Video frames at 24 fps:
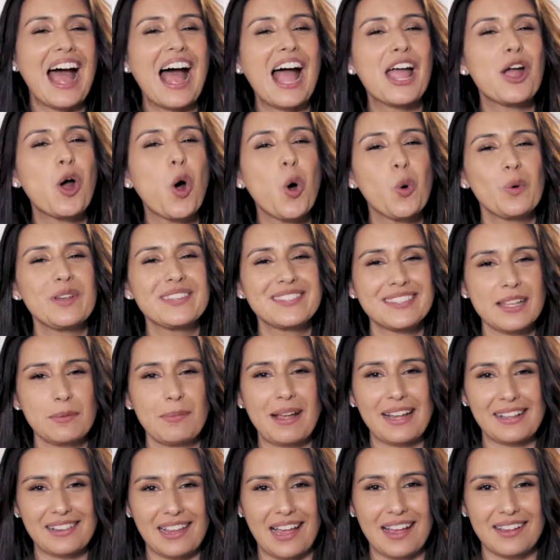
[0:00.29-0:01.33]
I always tell my
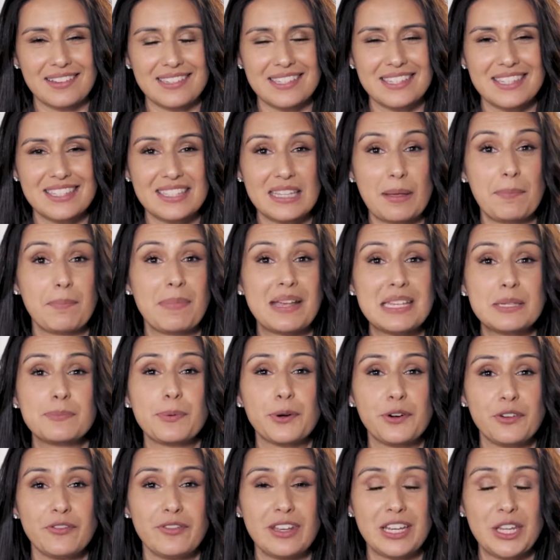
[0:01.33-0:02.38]
clients, the best part
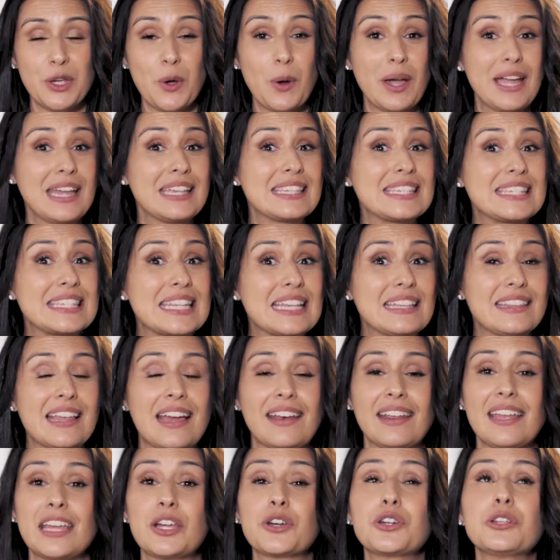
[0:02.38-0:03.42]
of video is that
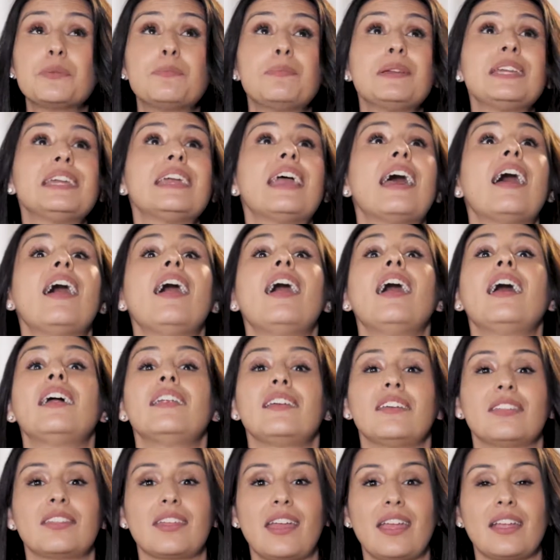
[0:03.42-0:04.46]
it could be
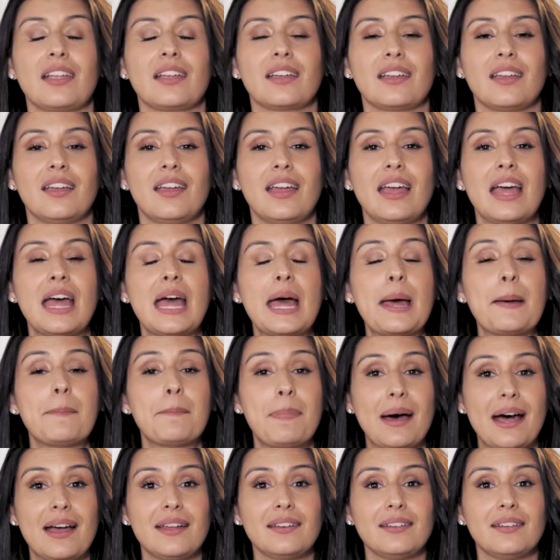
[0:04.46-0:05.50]
anything,
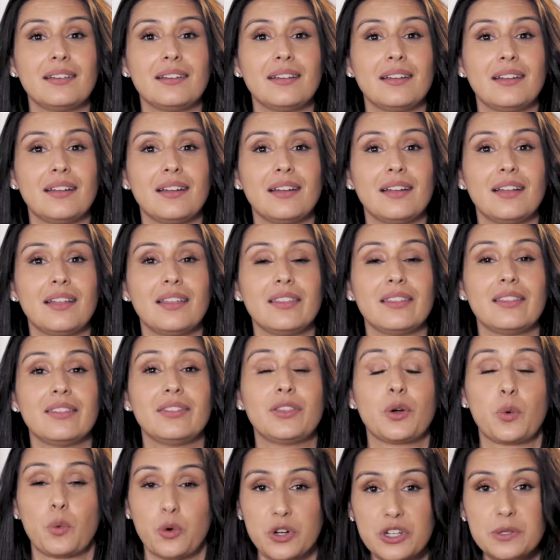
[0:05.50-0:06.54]
but the
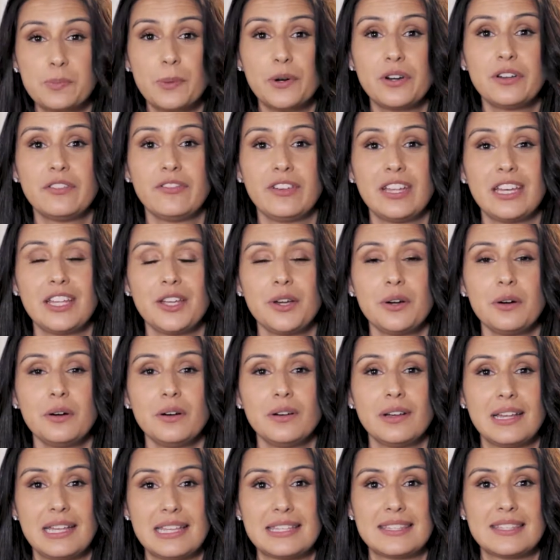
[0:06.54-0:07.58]
worst part of video
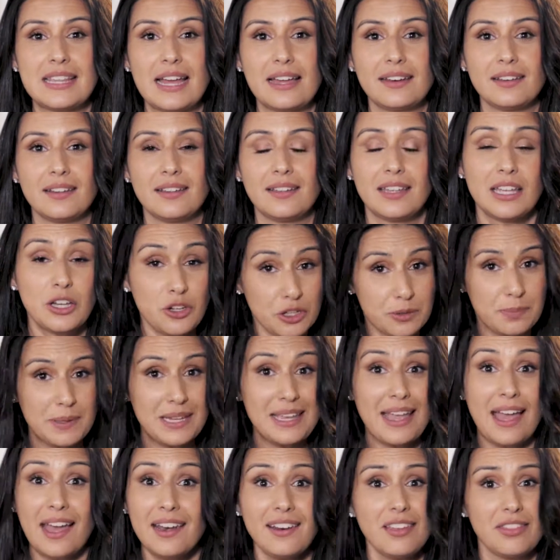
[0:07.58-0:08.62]
is that it could be
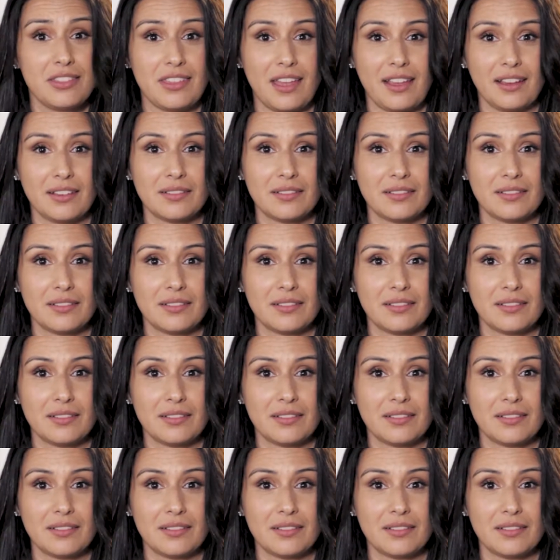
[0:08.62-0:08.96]
anything.